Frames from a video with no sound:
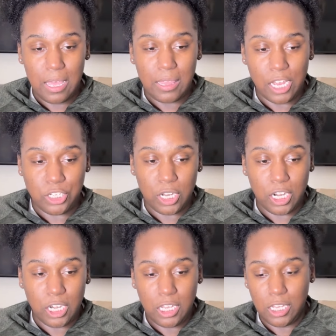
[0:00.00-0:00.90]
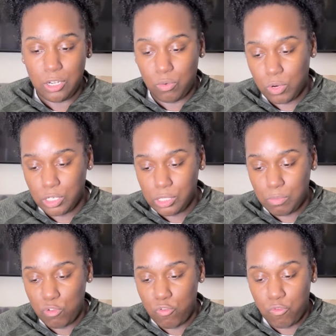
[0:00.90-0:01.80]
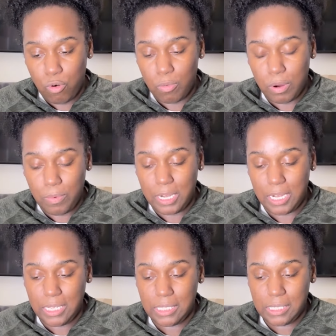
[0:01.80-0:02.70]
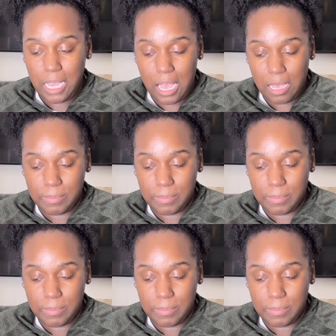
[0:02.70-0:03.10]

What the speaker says: that you're going to need in order to move forward when it is time.